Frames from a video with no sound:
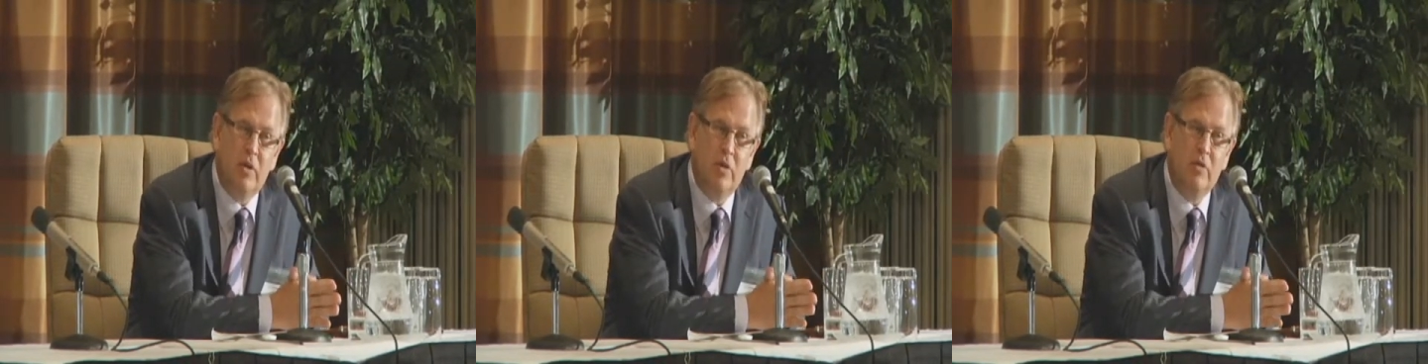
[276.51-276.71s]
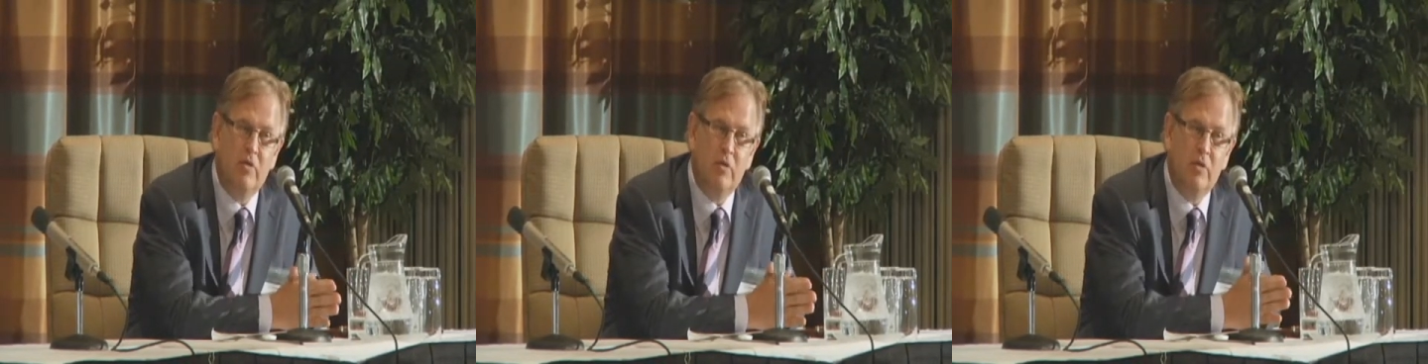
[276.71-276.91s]

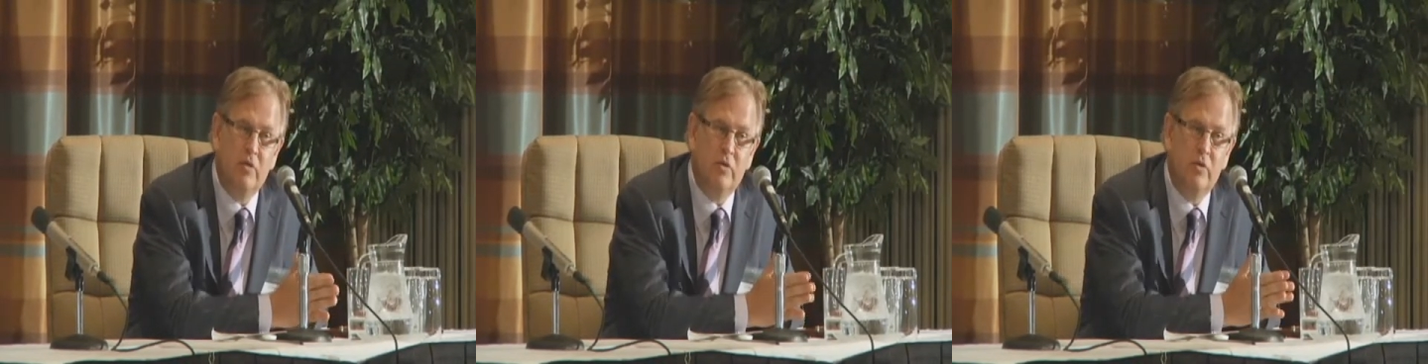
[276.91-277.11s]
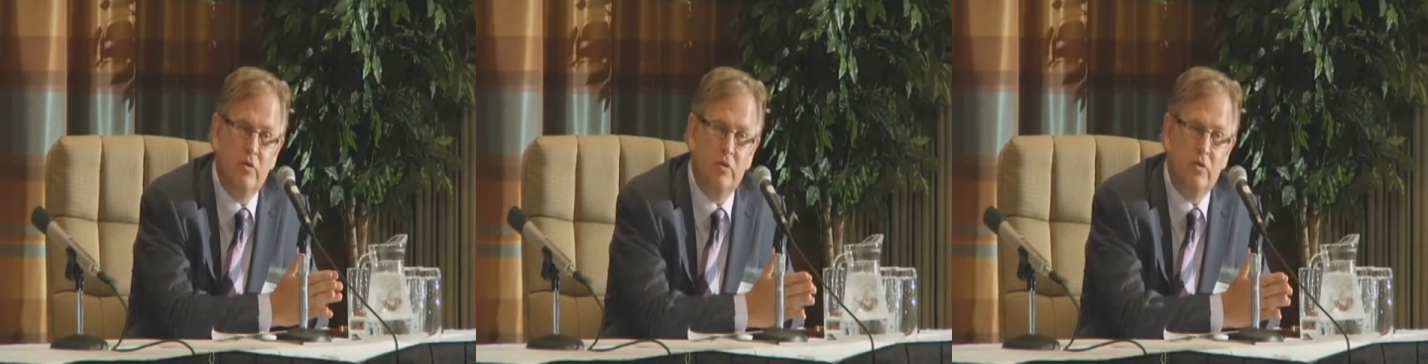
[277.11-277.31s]
closer
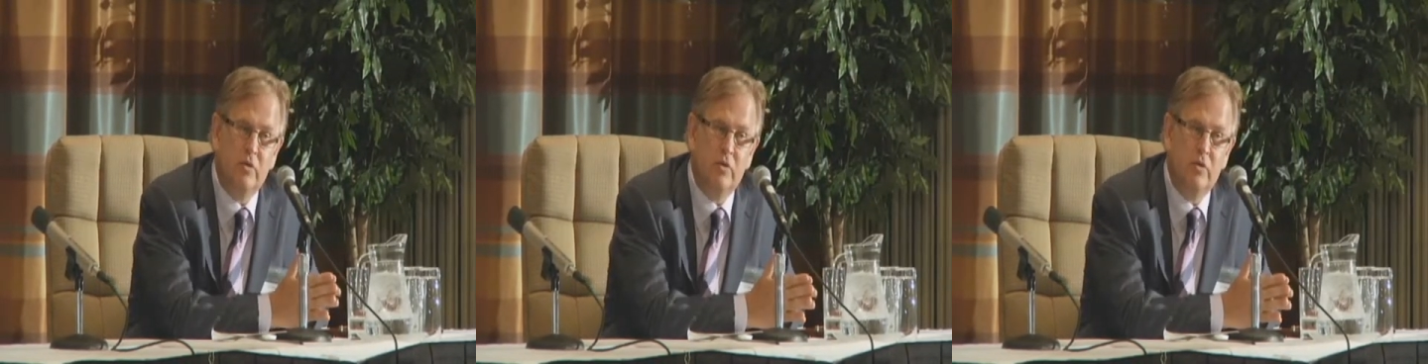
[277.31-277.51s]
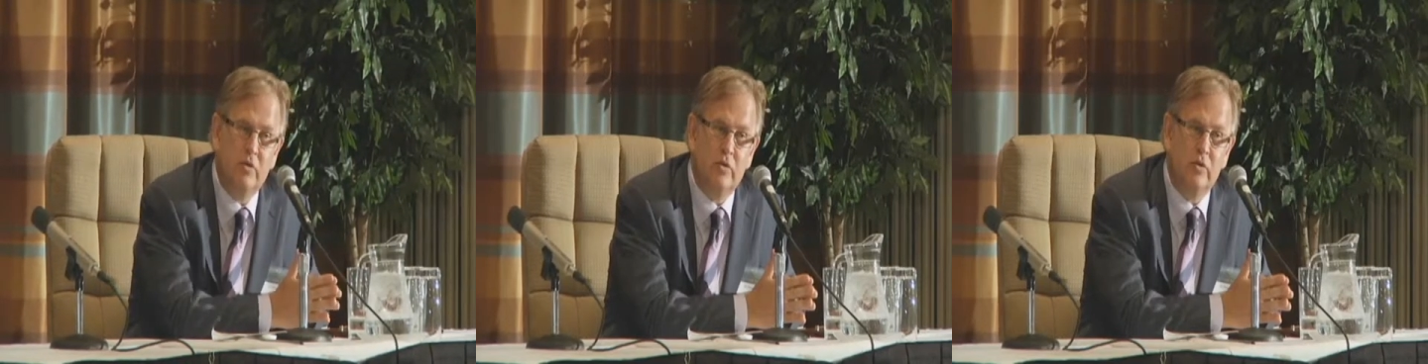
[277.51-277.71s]
to
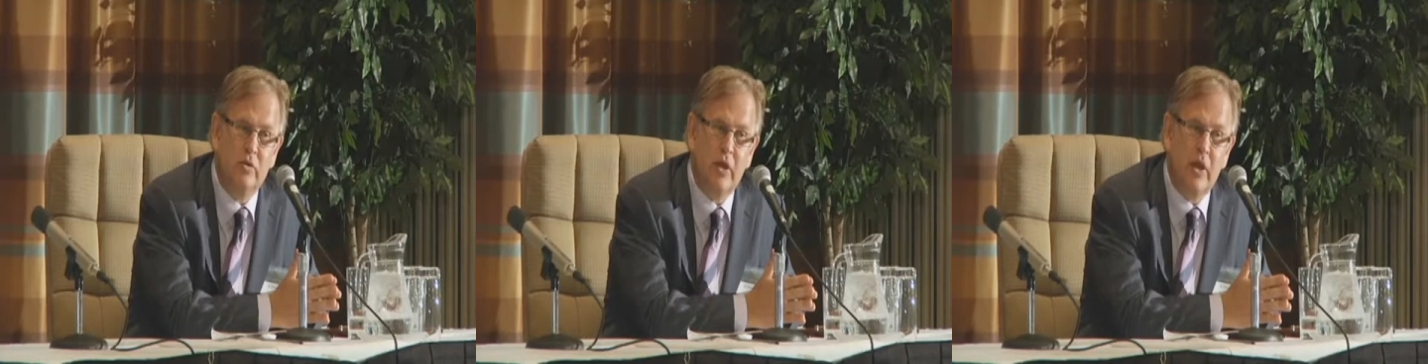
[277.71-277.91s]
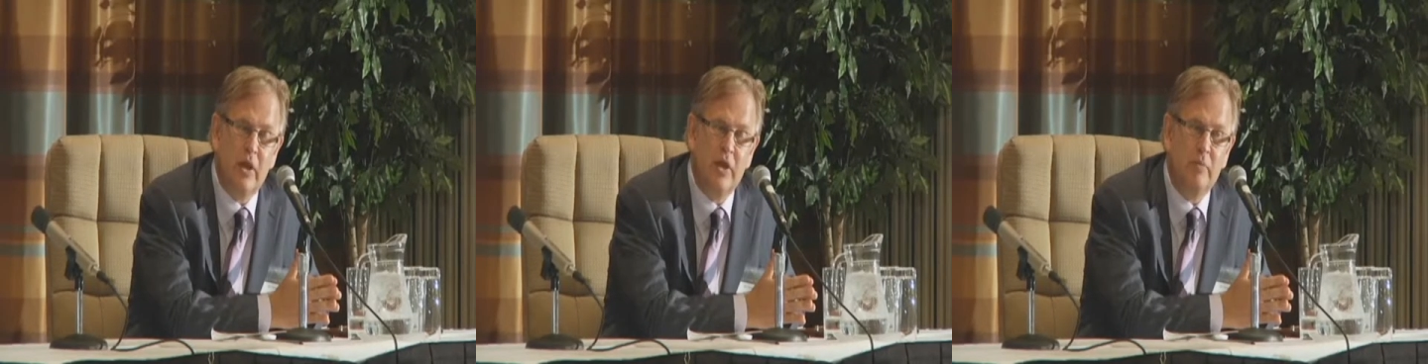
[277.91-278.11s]

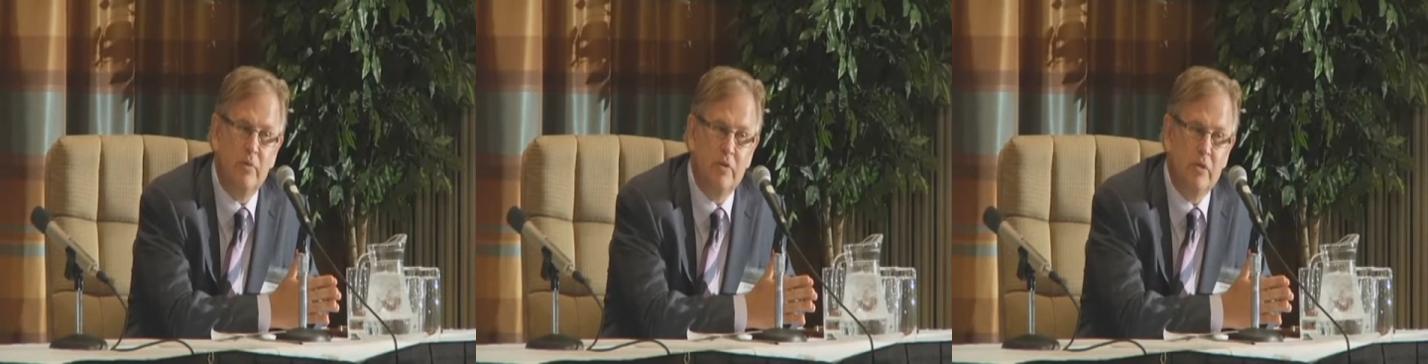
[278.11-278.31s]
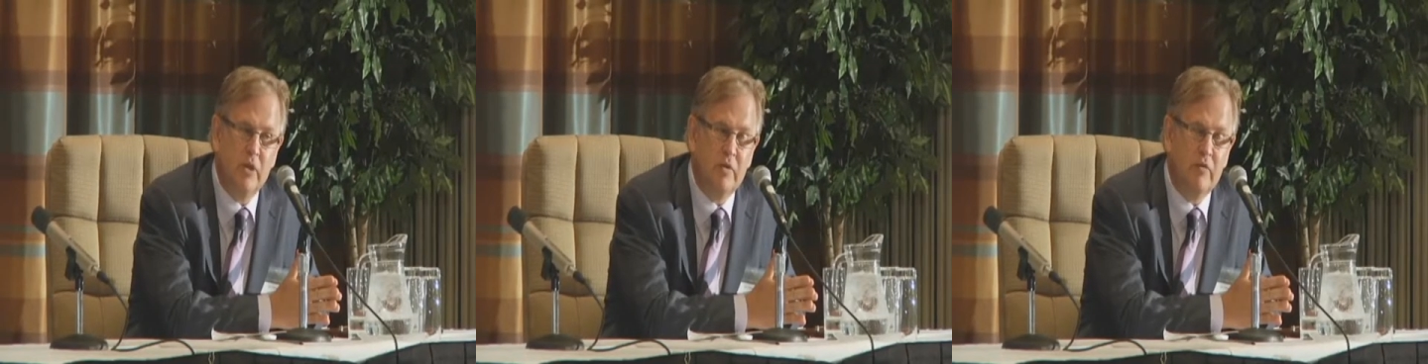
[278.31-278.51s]

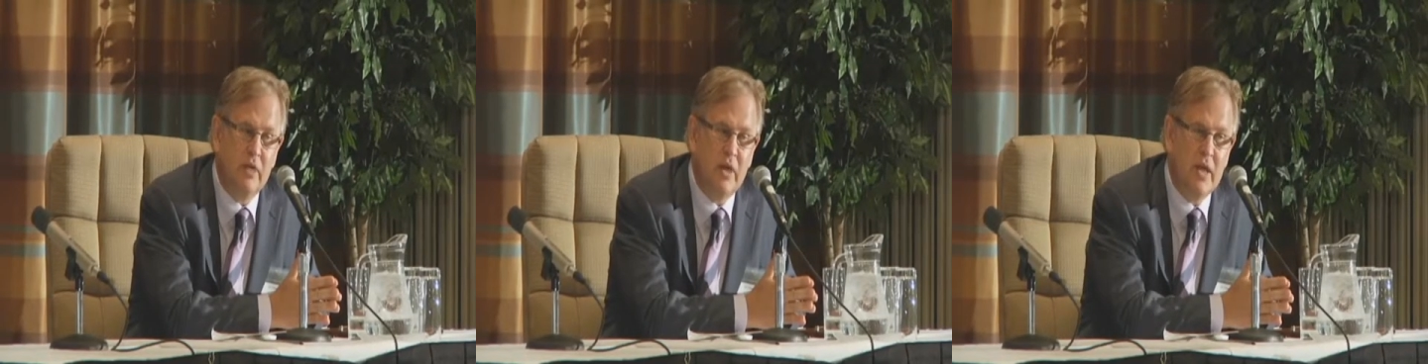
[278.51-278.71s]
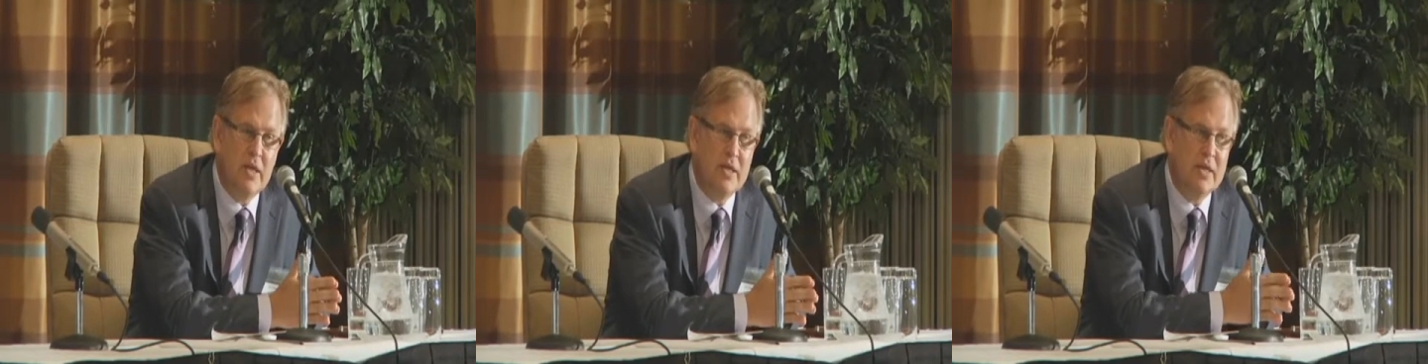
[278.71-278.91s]
80% of the
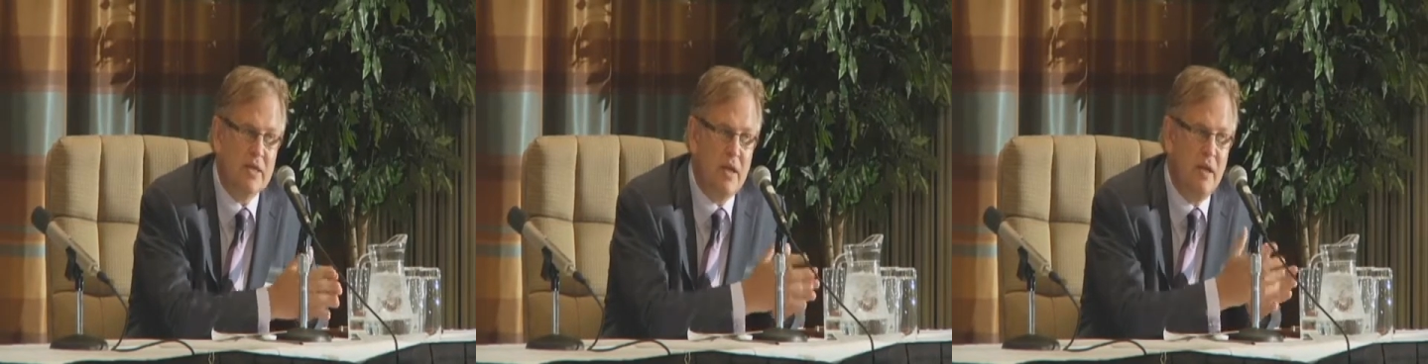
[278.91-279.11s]
cases,